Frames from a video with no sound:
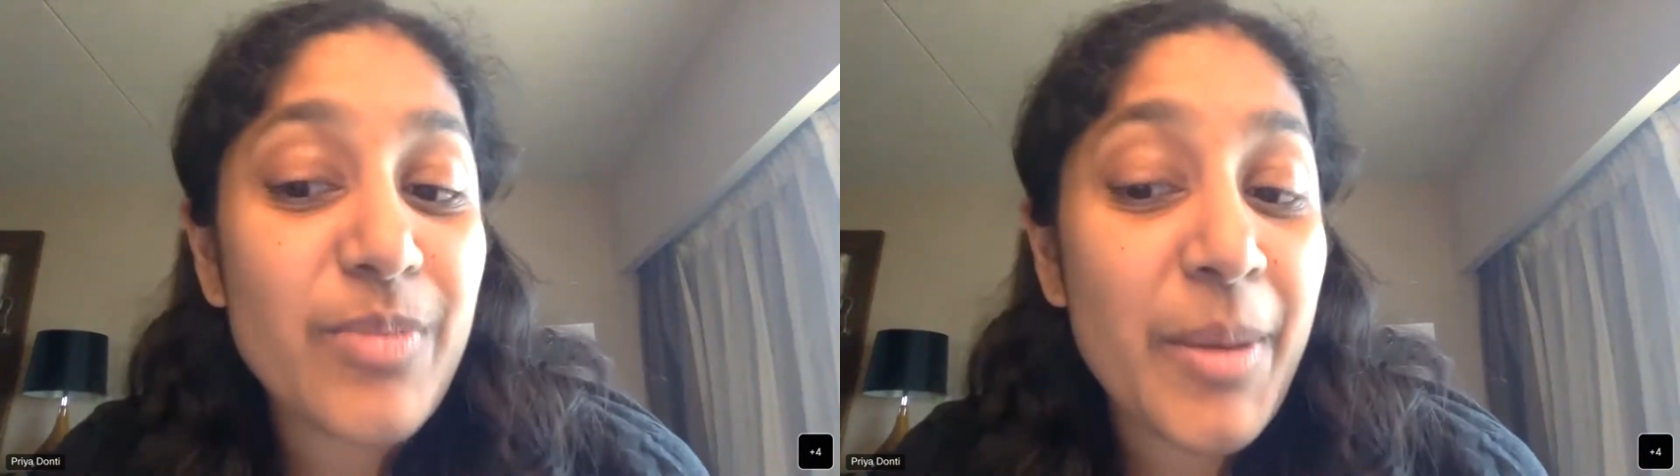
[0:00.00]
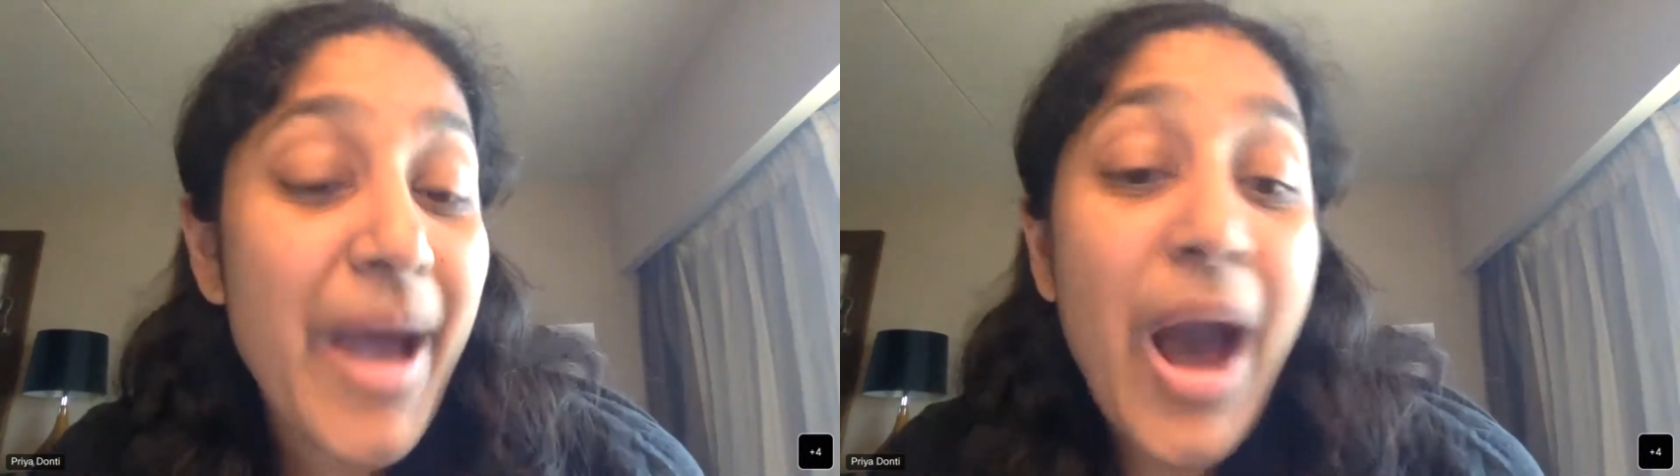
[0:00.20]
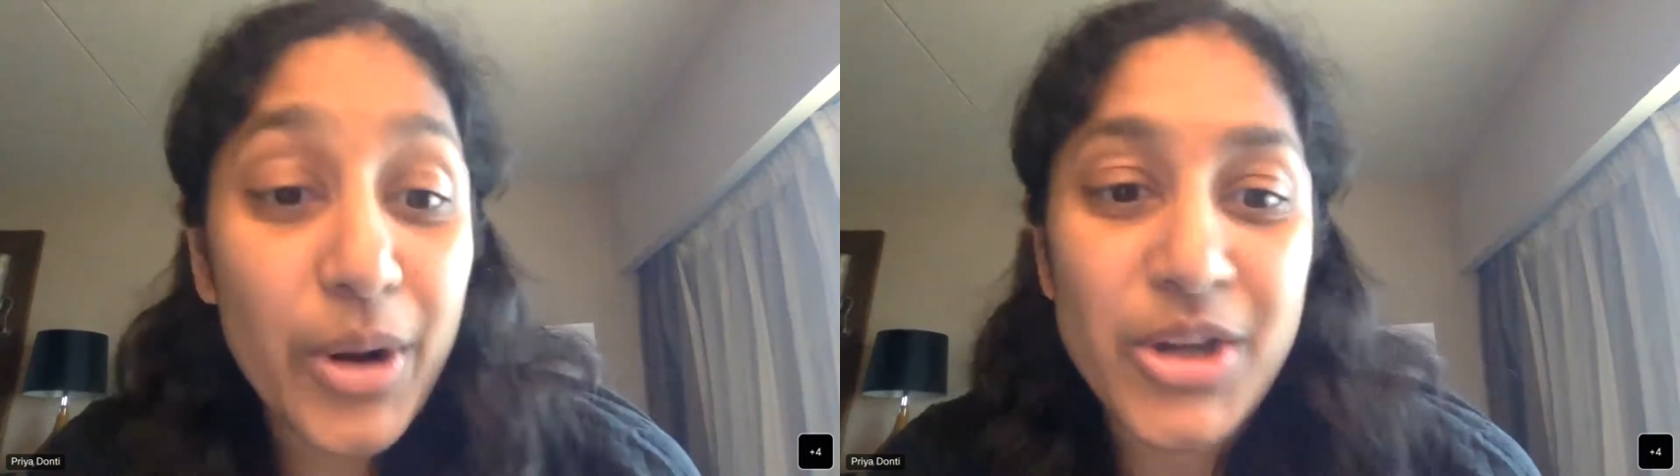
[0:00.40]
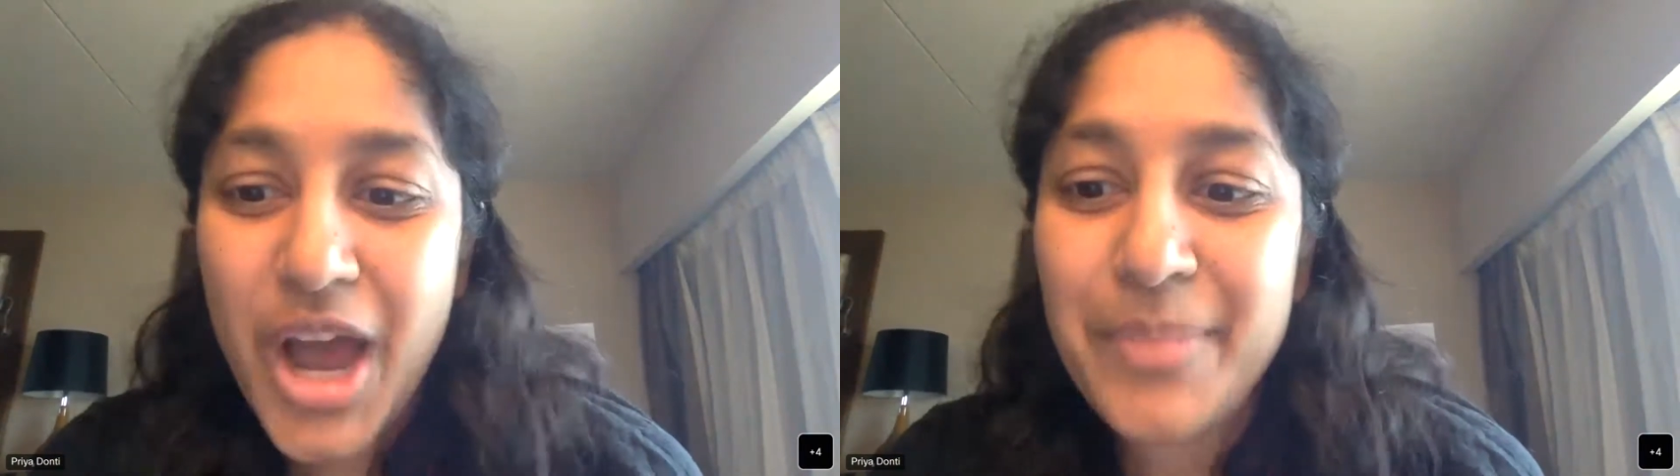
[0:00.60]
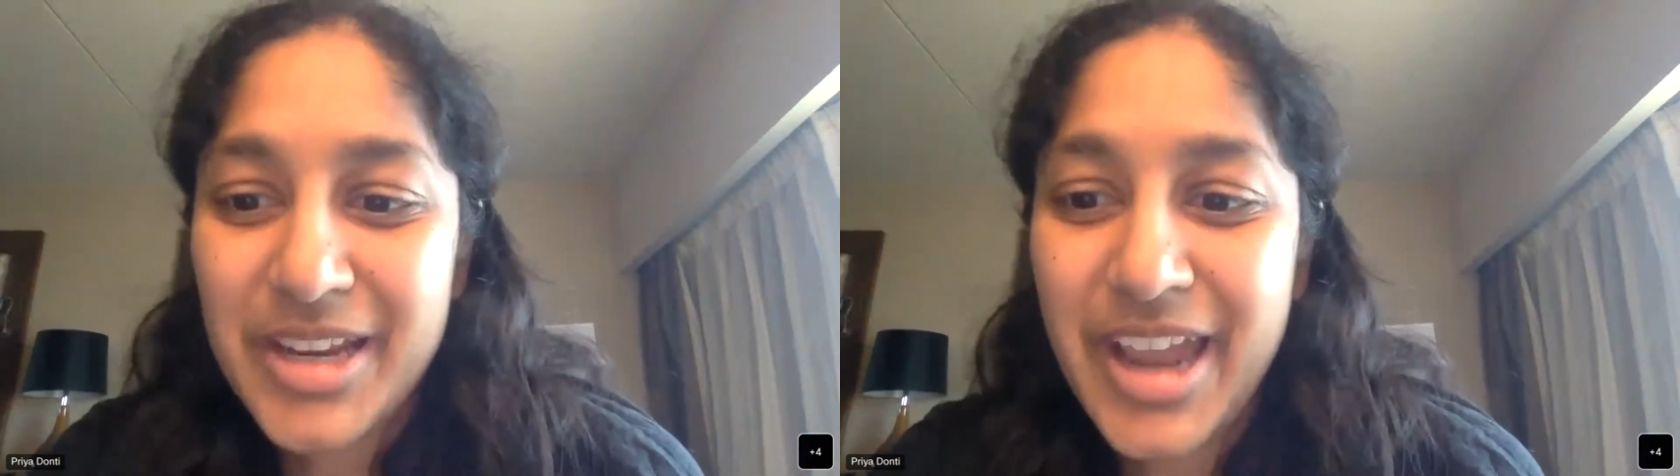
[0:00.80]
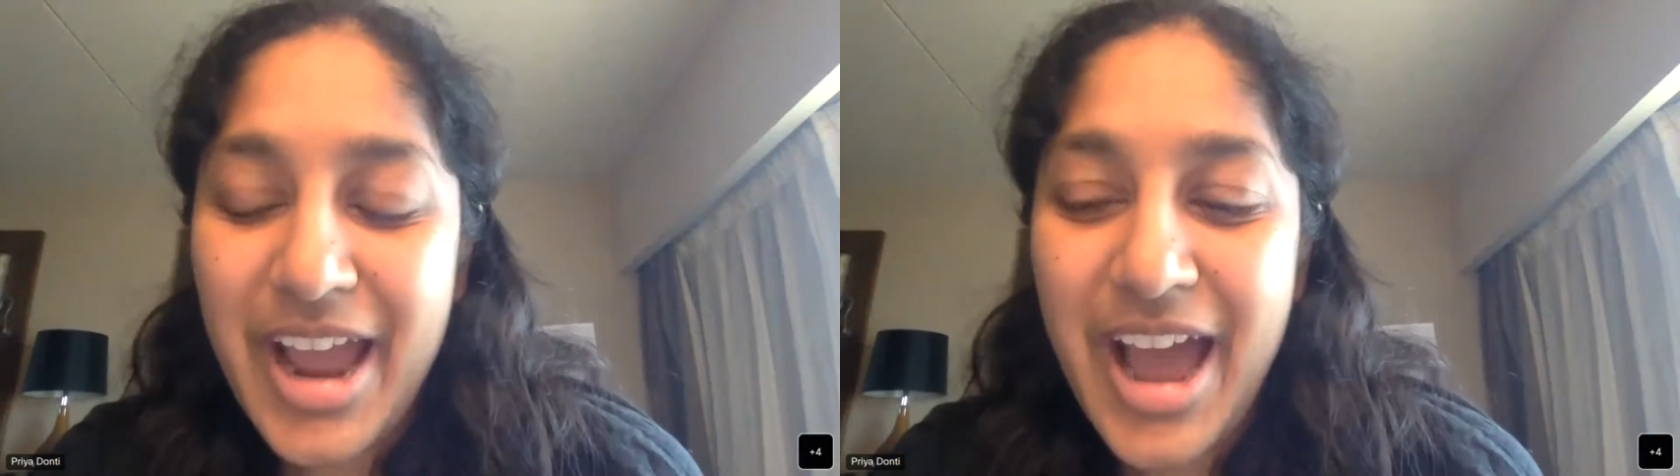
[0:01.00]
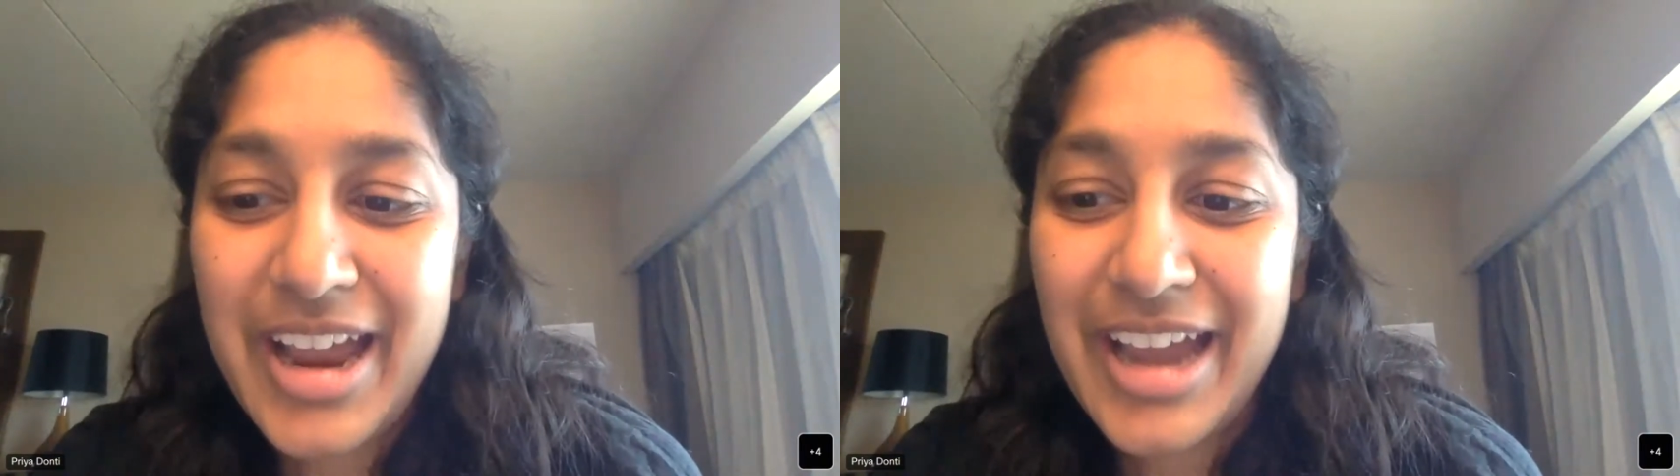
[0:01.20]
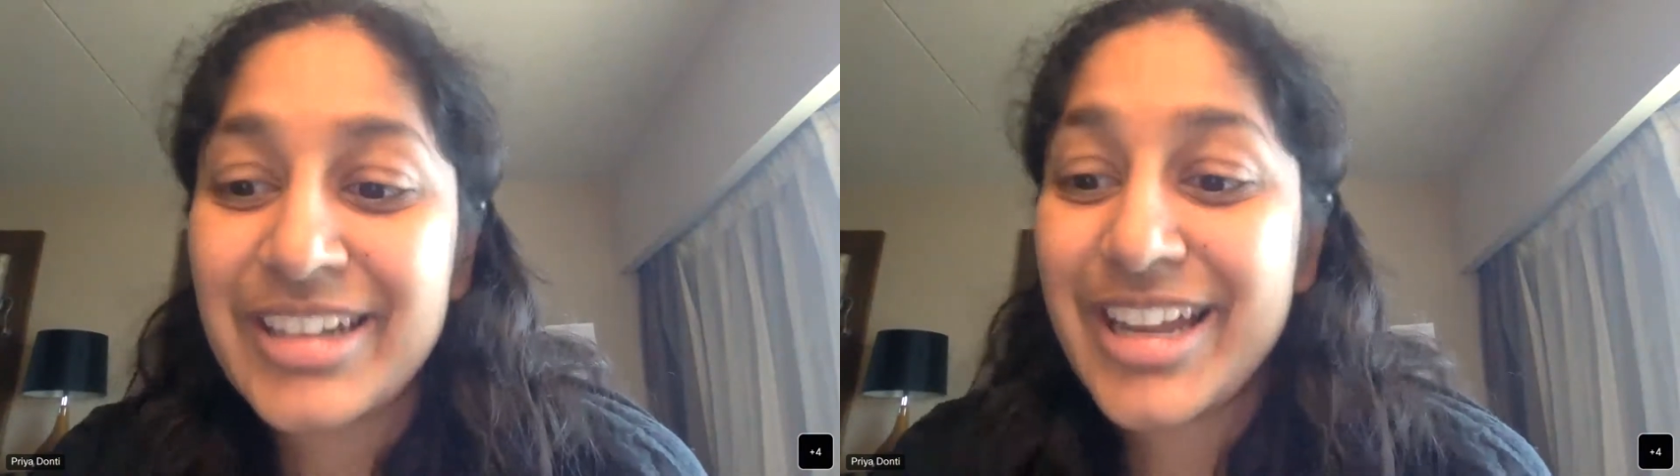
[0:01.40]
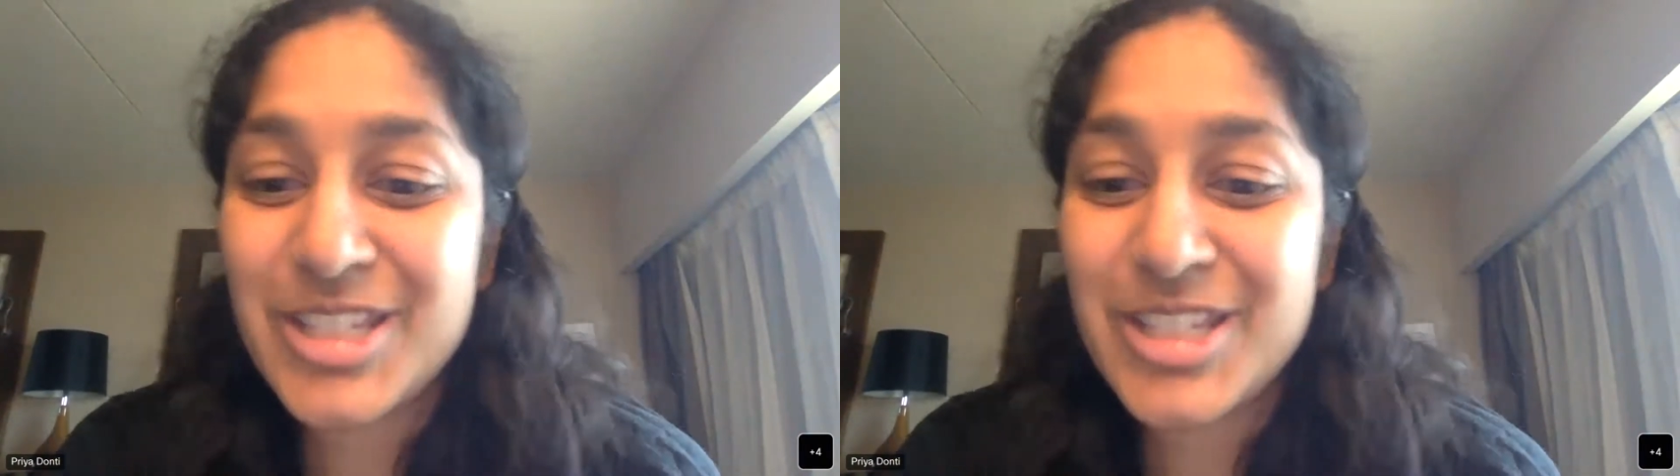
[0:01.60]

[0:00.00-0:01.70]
about adopting AI unless